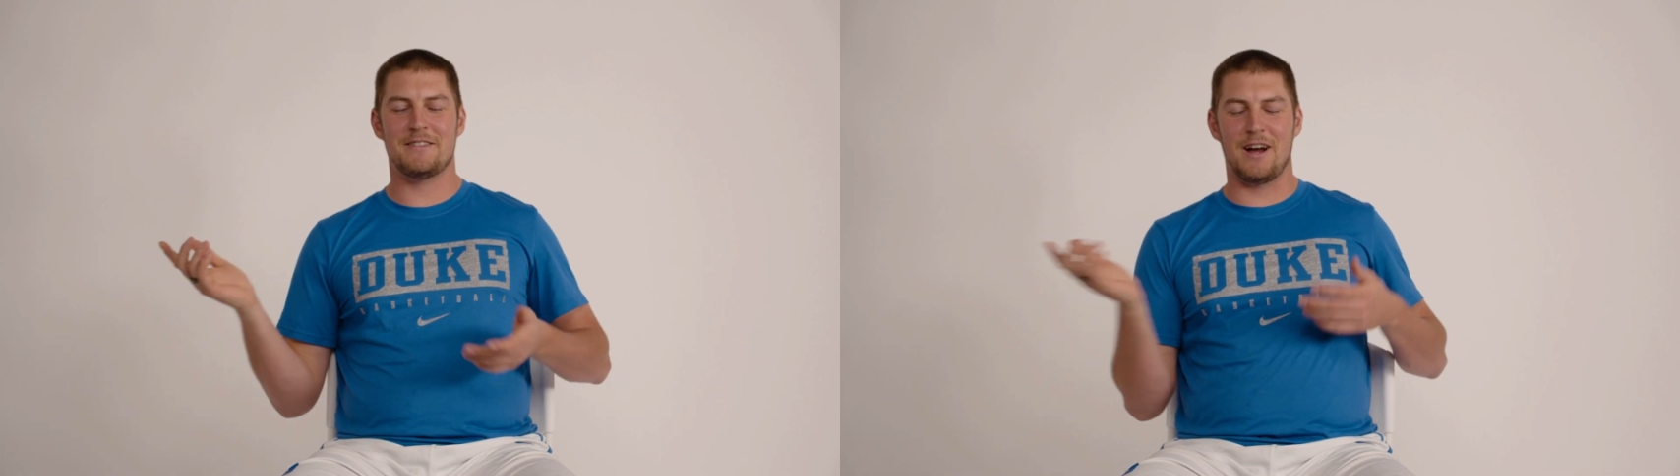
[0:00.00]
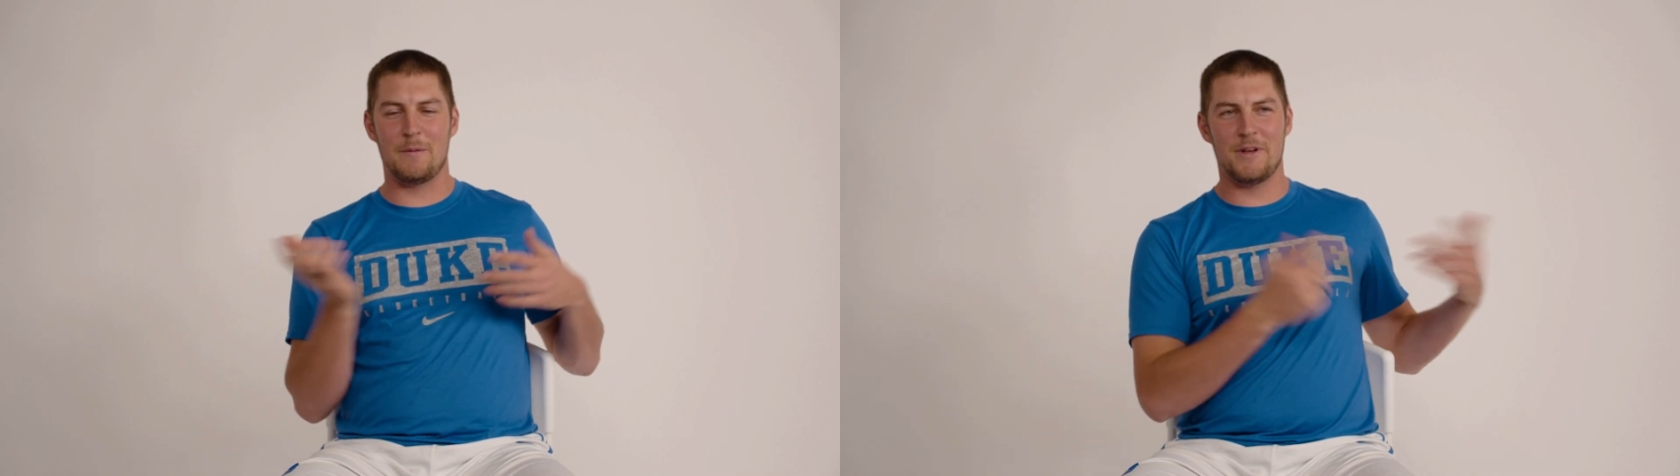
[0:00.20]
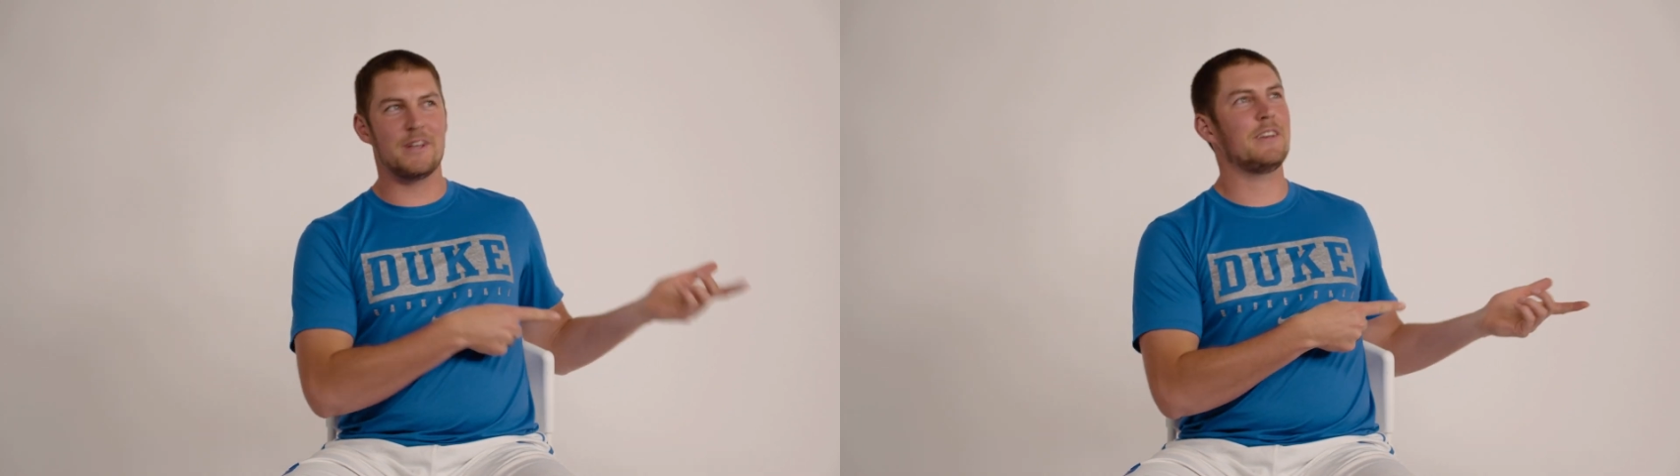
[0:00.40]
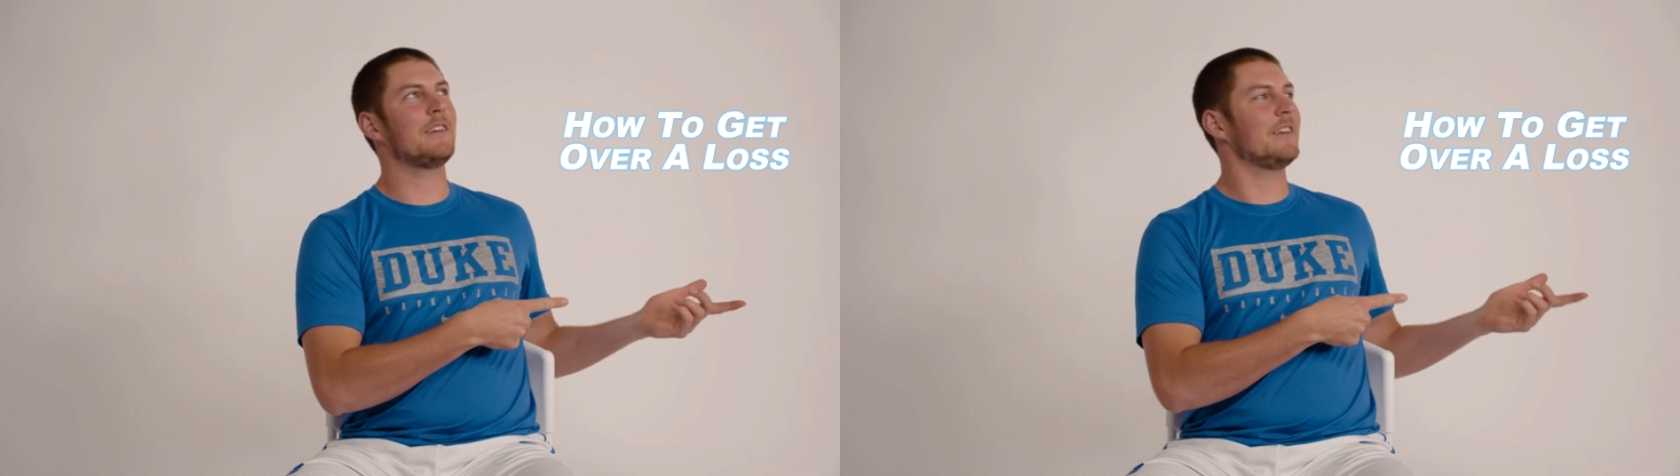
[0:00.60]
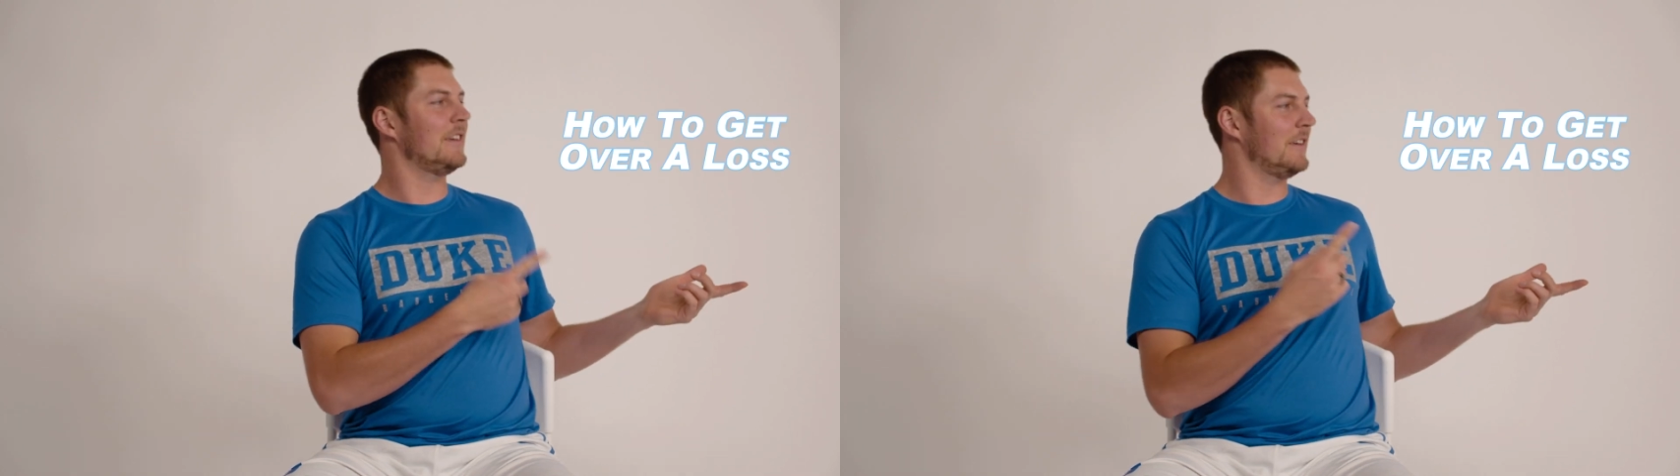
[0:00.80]

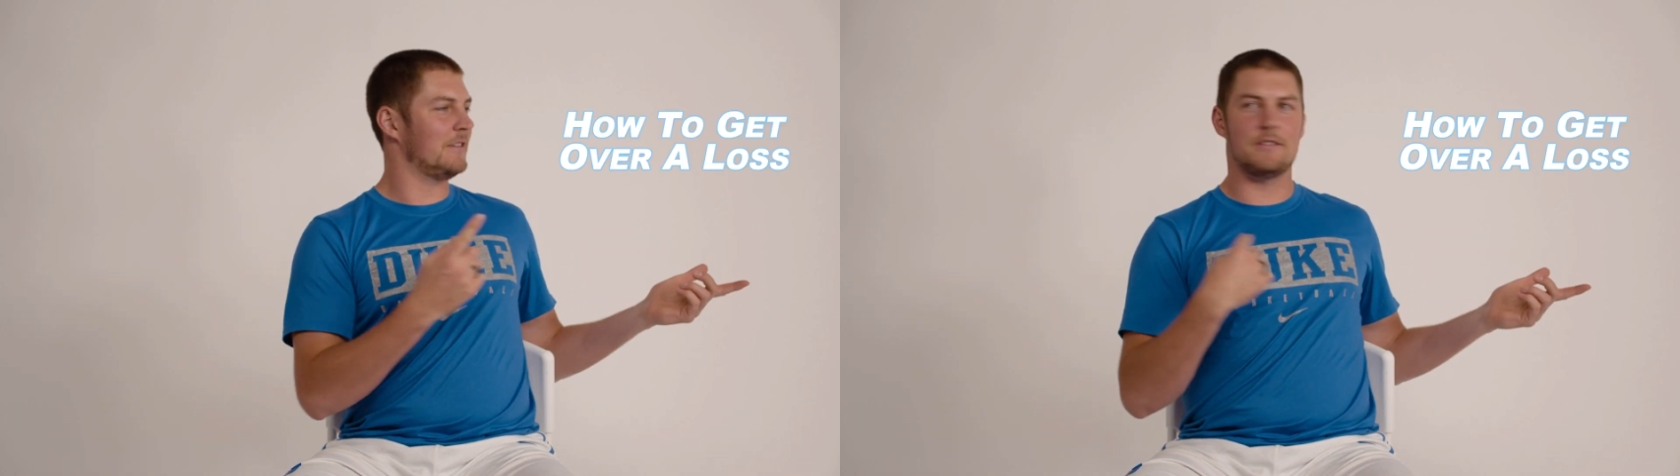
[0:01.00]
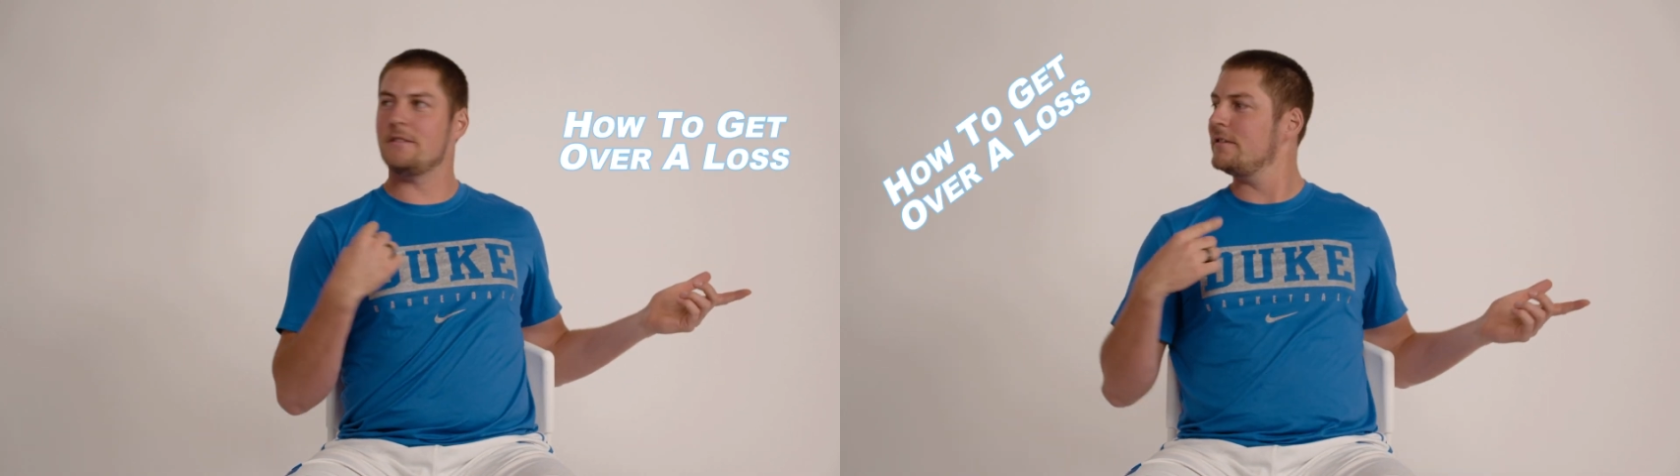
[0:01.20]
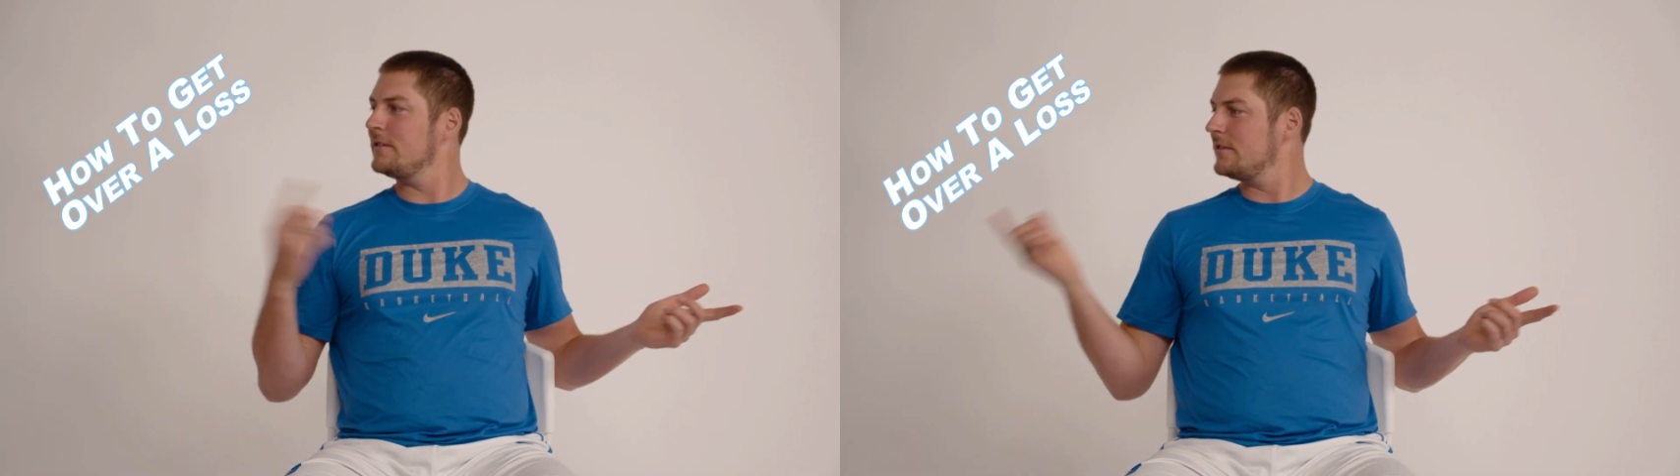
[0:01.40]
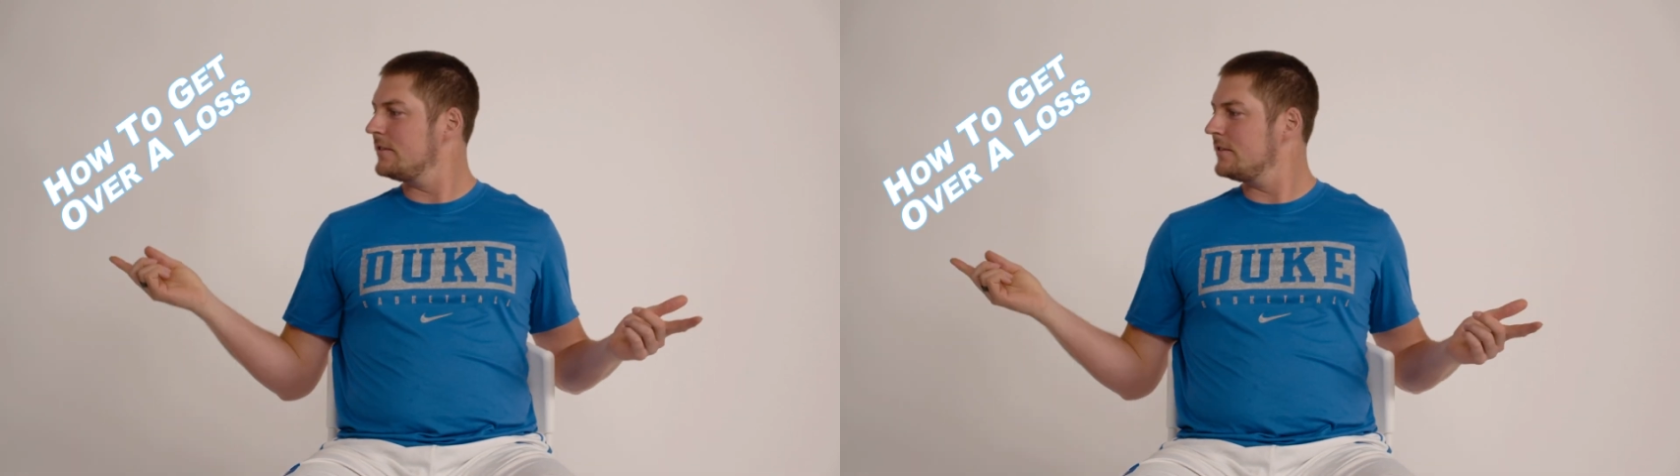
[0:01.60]
topic is